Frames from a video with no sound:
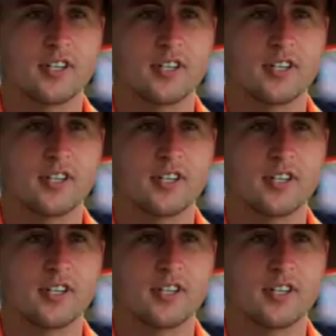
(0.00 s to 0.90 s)

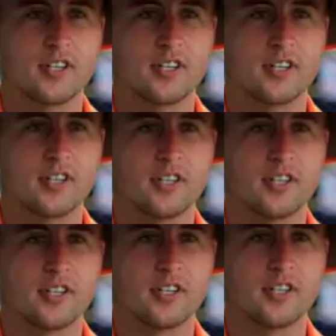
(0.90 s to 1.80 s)

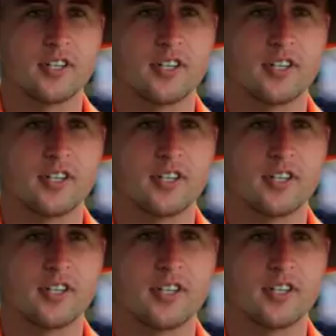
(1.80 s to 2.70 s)

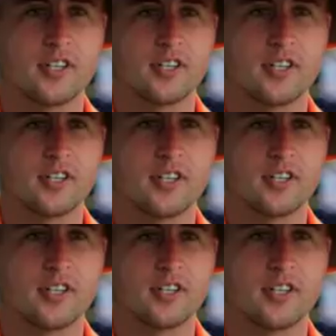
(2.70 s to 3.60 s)

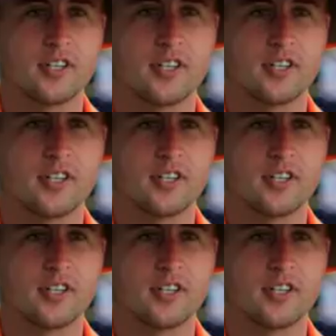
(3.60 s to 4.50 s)

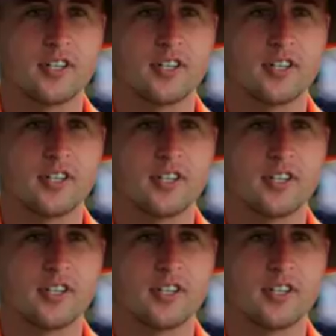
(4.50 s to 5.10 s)
No words are spoken by the person on screen.